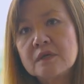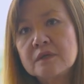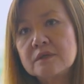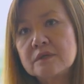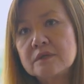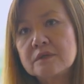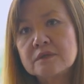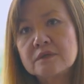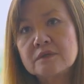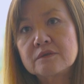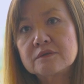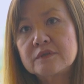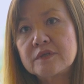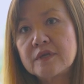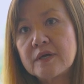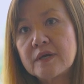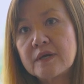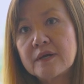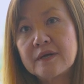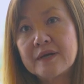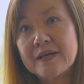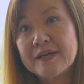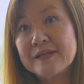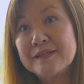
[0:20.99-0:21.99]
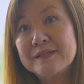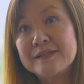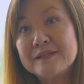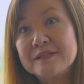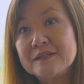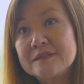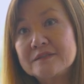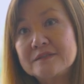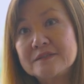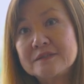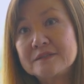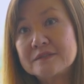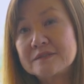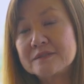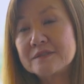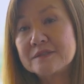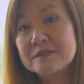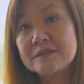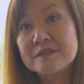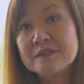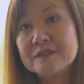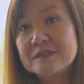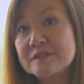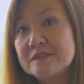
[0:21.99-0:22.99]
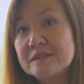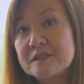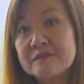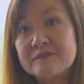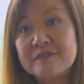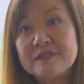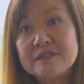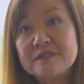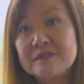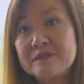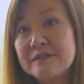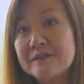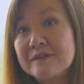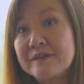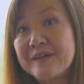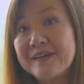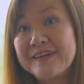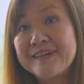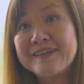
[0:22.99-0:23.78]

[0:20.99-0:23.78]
you know, there are at least 70,